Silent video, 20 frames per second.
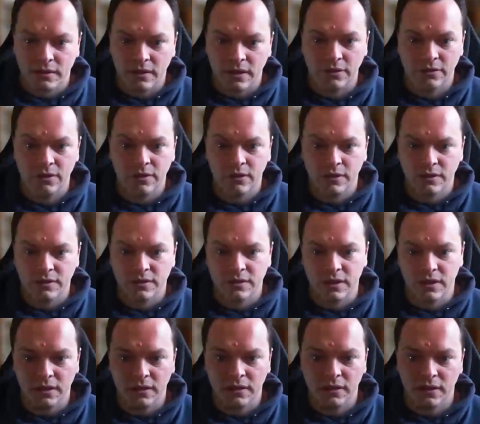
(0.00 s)
Now you can
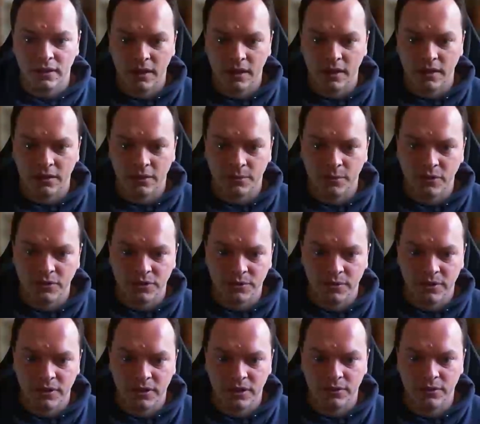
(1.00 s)
see in the
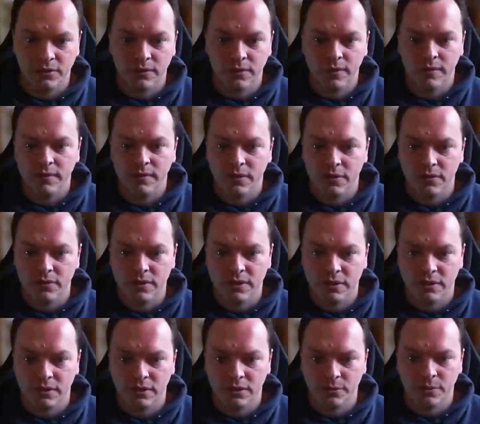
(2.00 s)
watch window there is
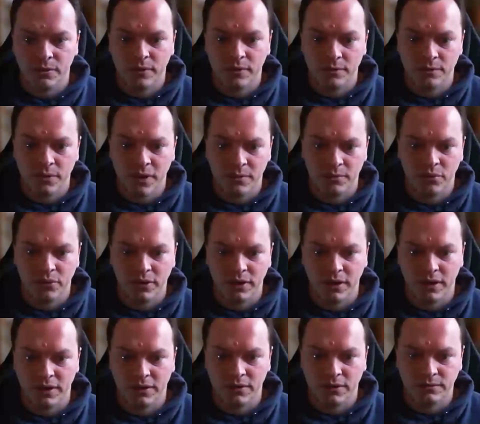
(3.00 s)
a new
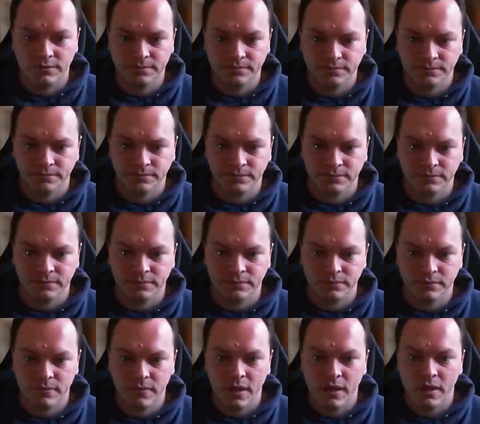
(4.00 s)
breakpoint icon.
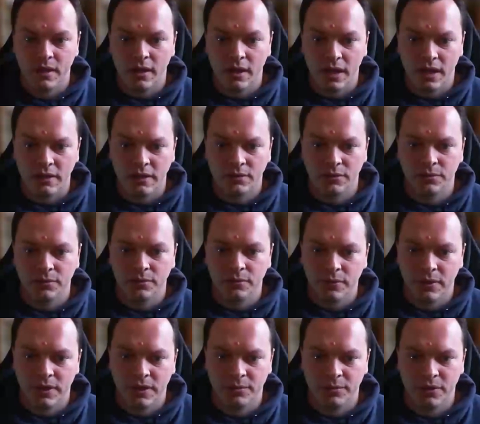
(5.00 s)
And
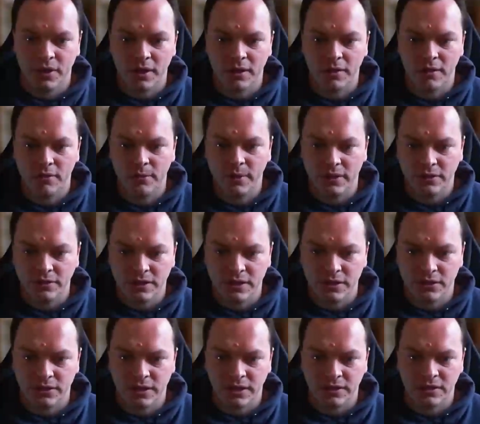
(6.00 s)
when we
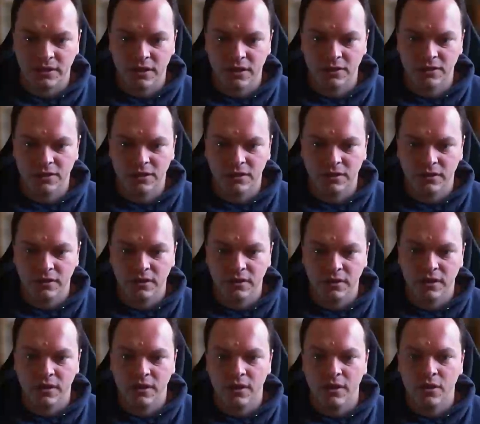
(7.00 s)
continued execution,
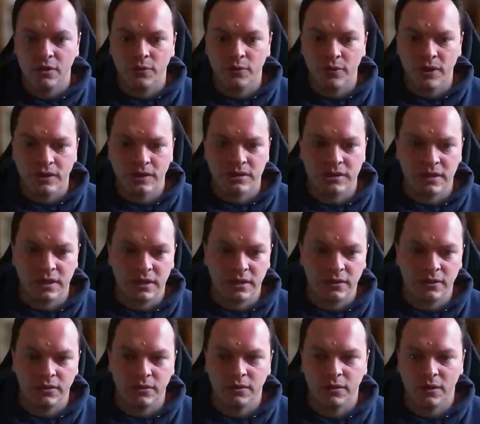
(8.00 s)
we can
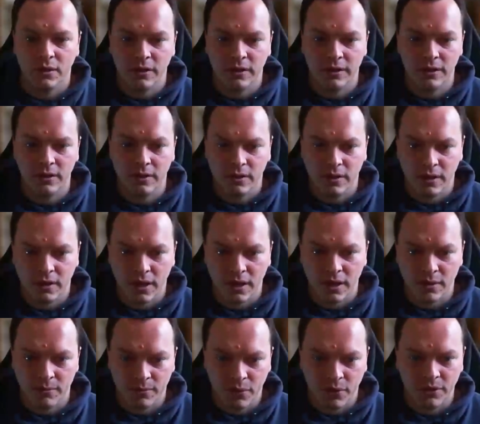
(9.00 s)
see the
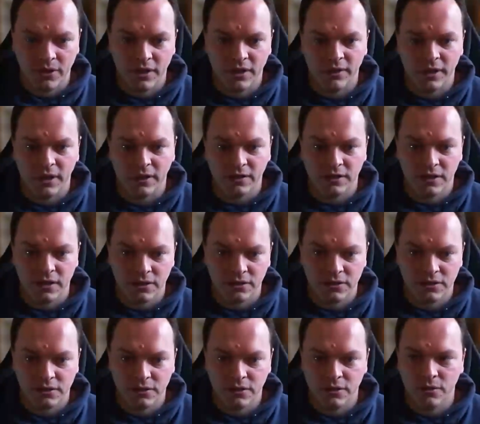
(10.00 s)
point in
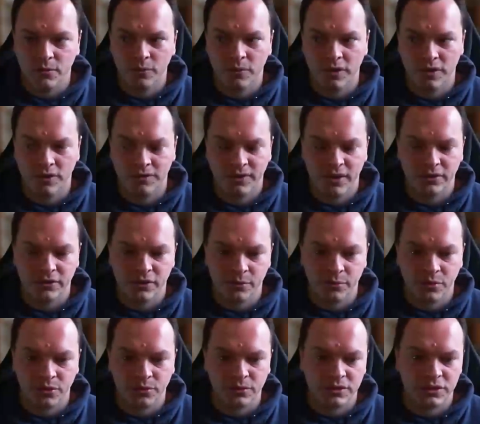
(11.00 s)
execution where the
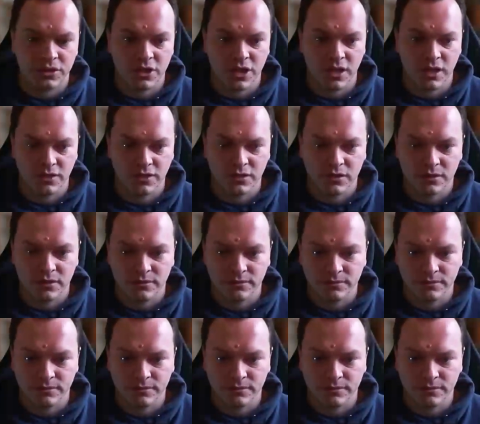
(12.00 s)
variable was changed.